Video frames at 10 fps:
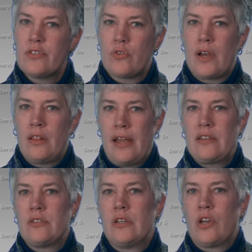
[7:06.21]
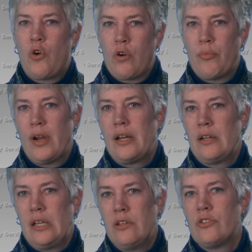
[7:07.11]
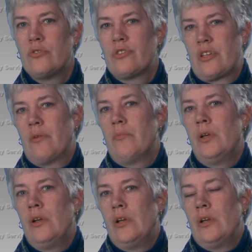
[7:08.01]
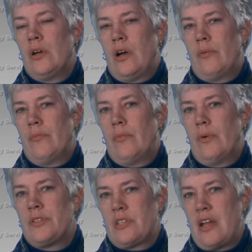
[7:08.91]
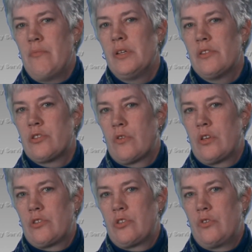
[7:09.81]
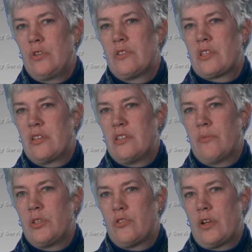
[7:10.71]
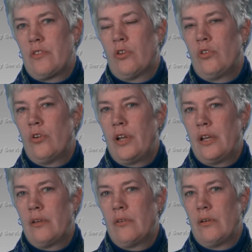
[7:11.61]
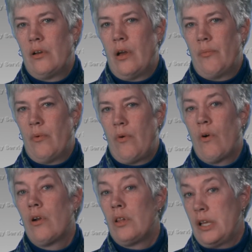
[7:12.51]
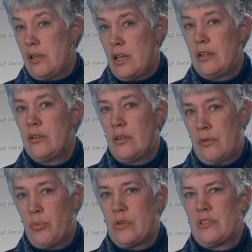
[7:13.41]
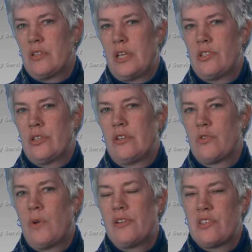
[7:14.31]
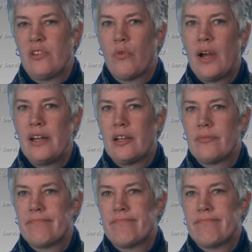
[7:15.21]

So I like to incorporate it into some assignments so that students can demonstrate their learning orally and in a presentation as well as in their writing.